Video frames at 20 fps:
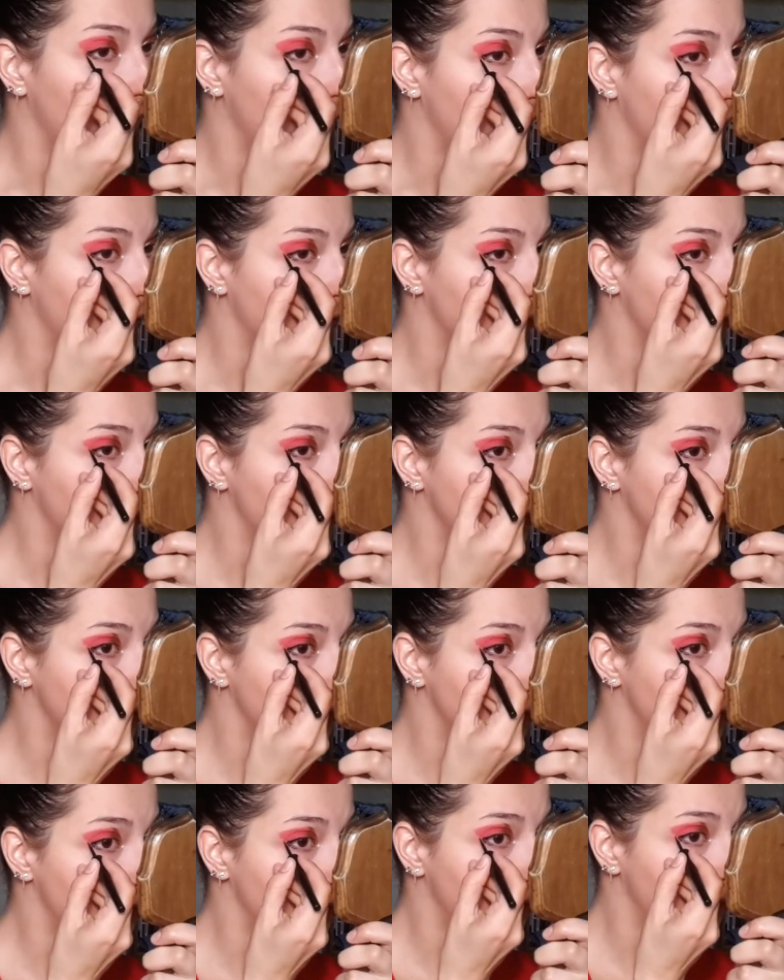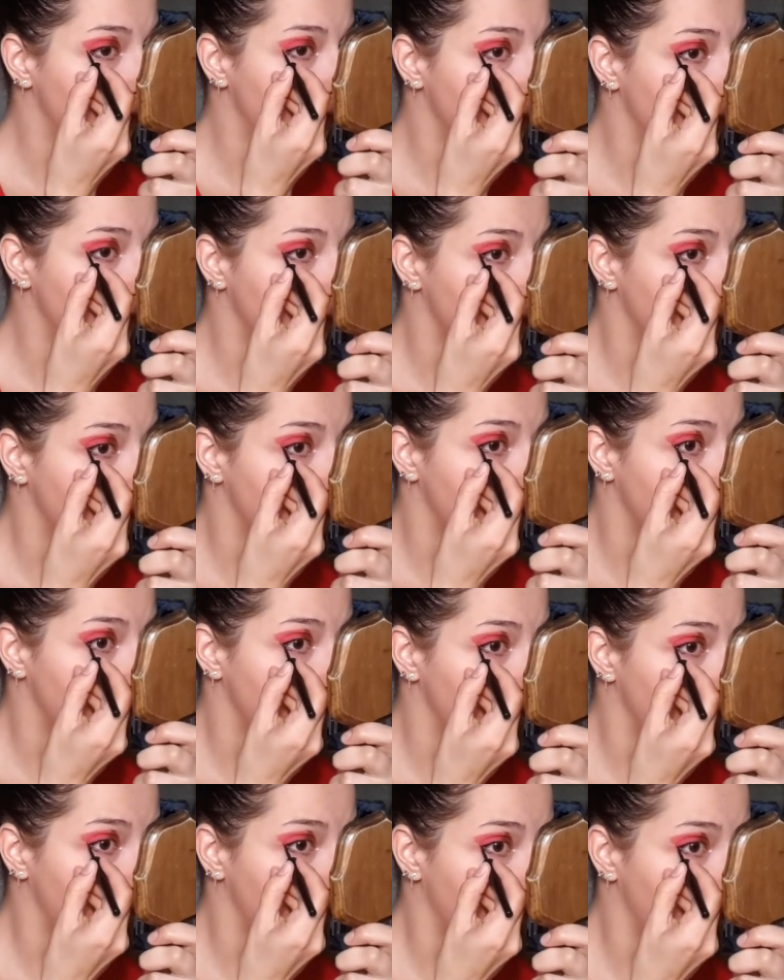And also drawing
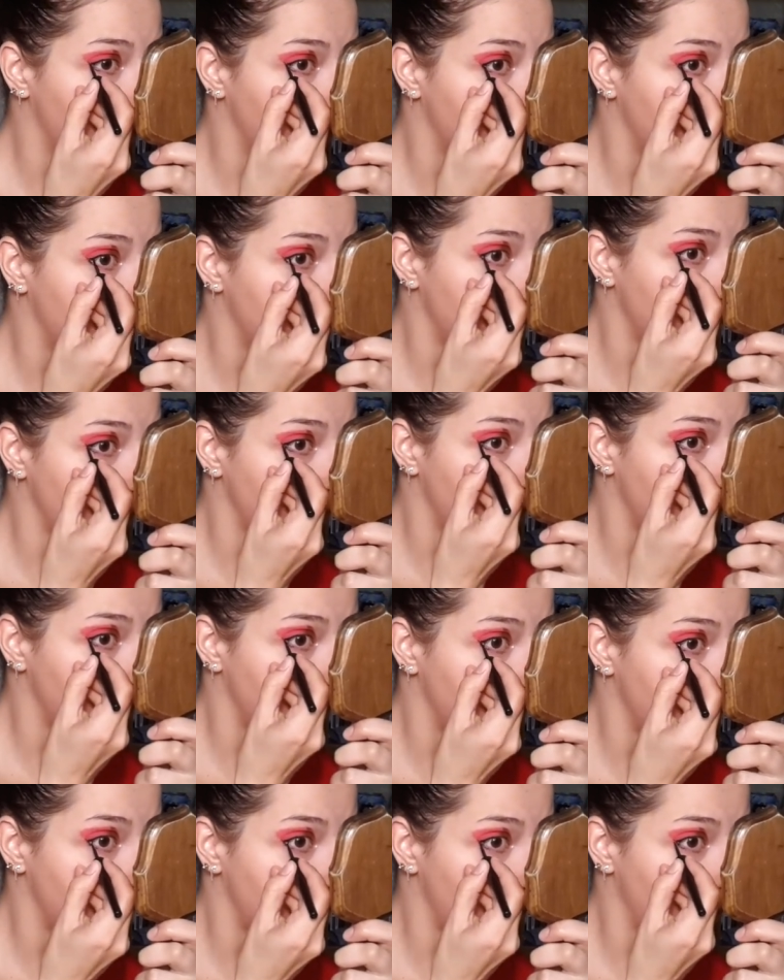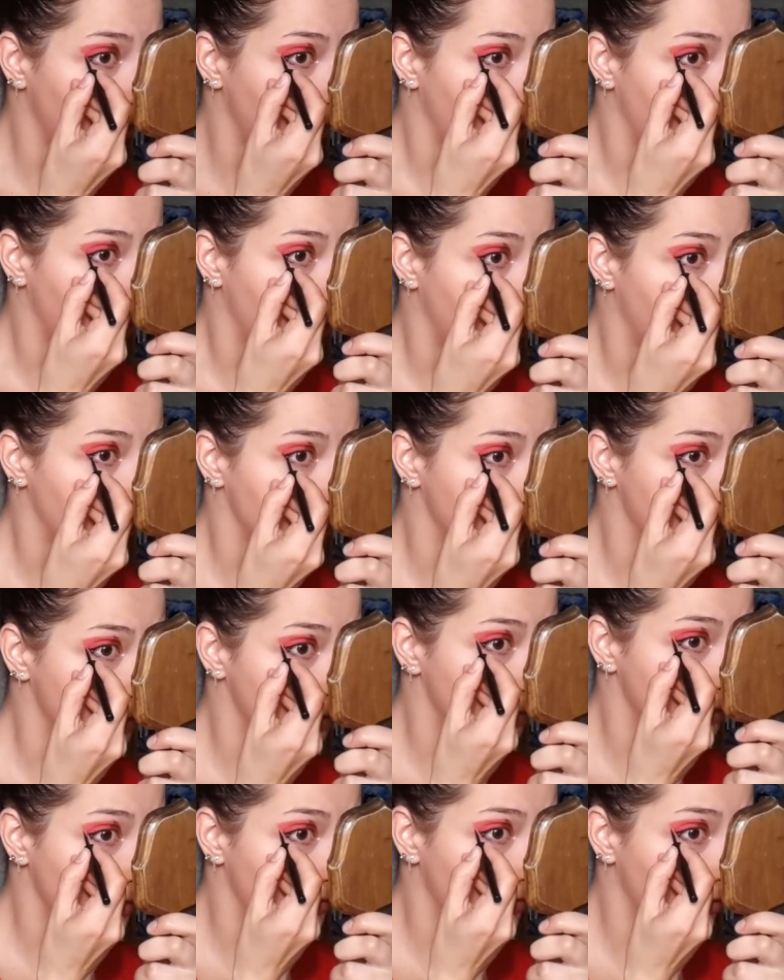the line here
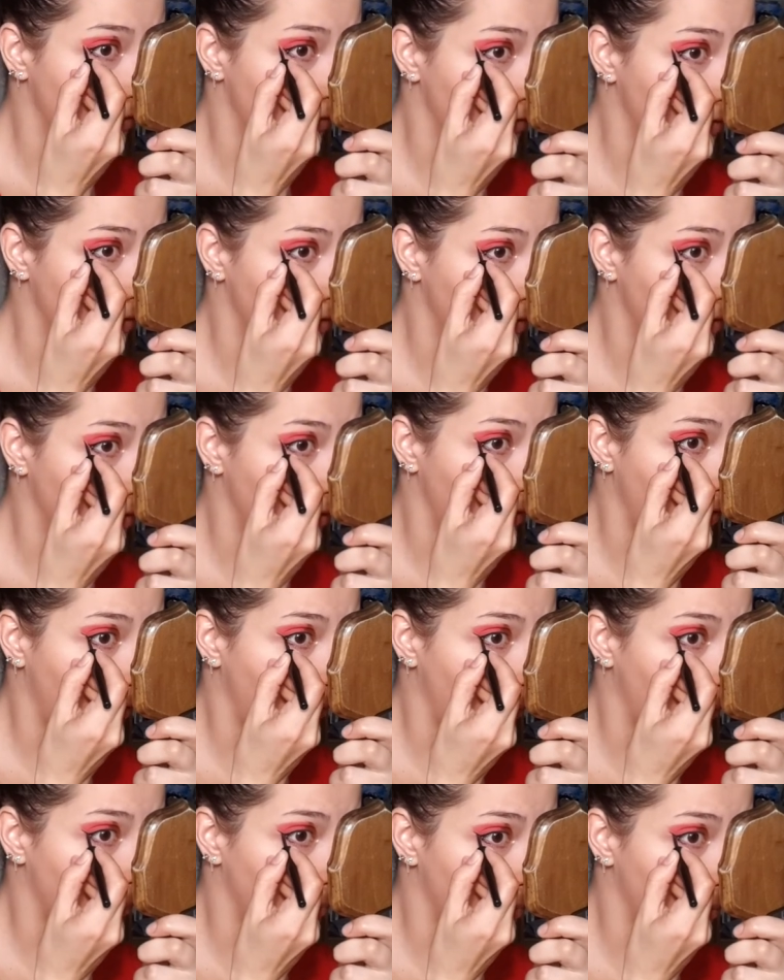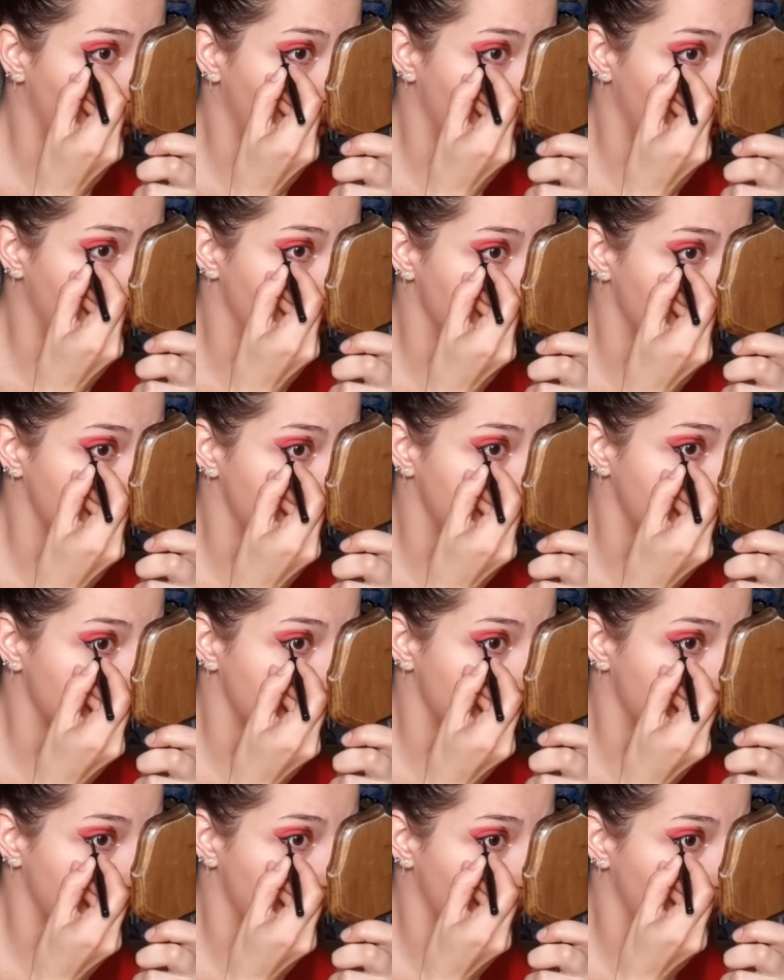onto the very lower part
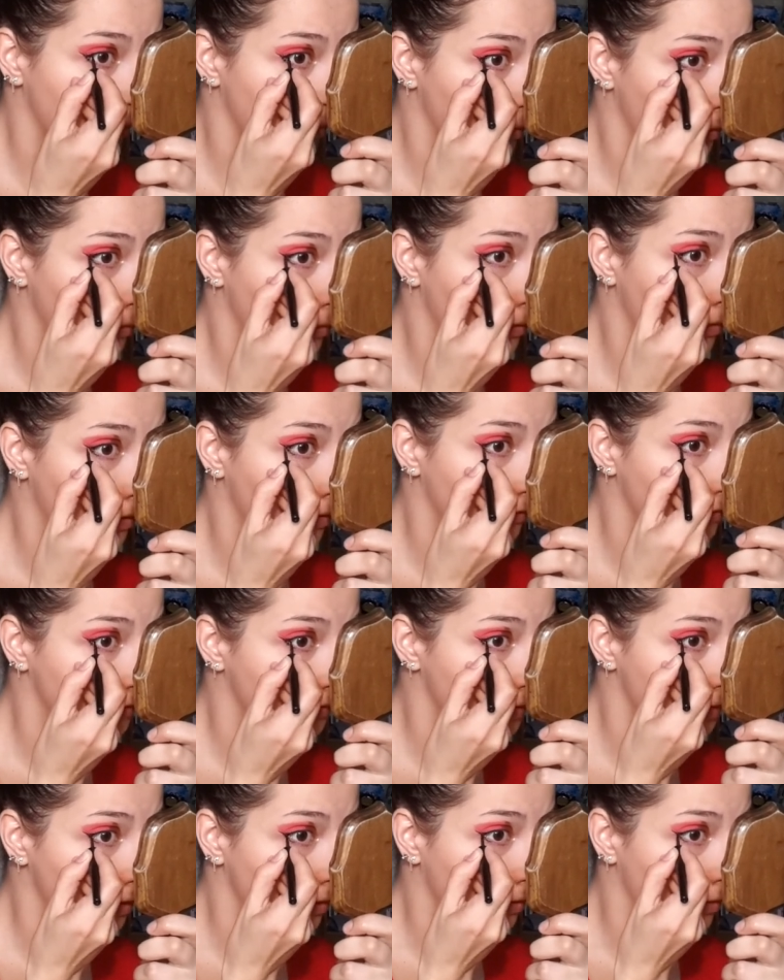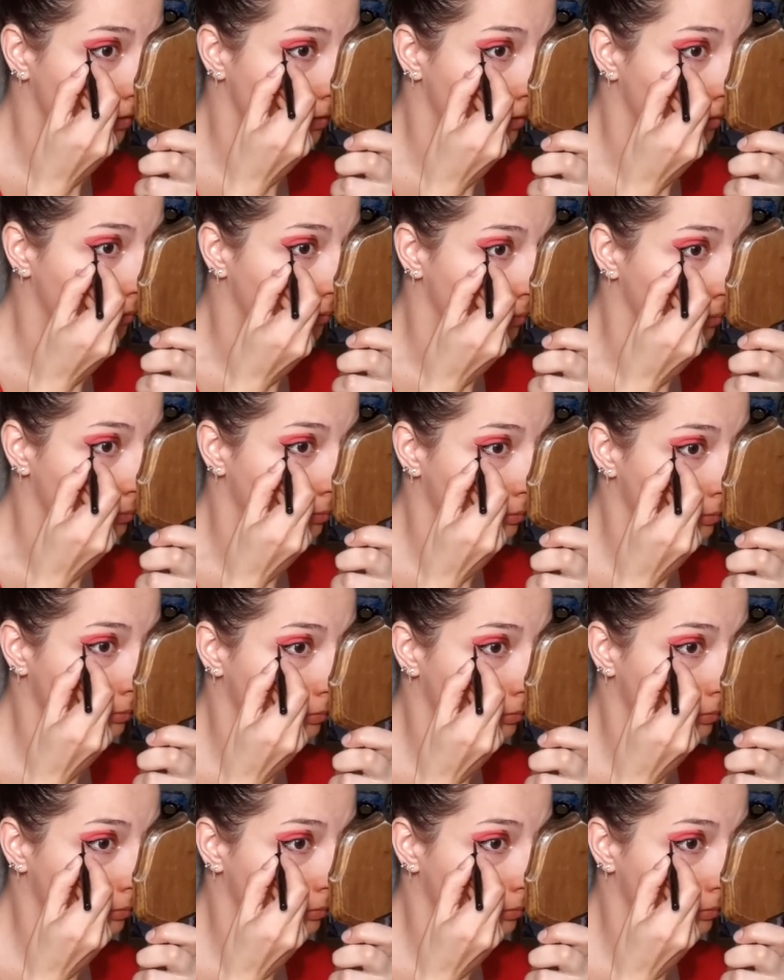of the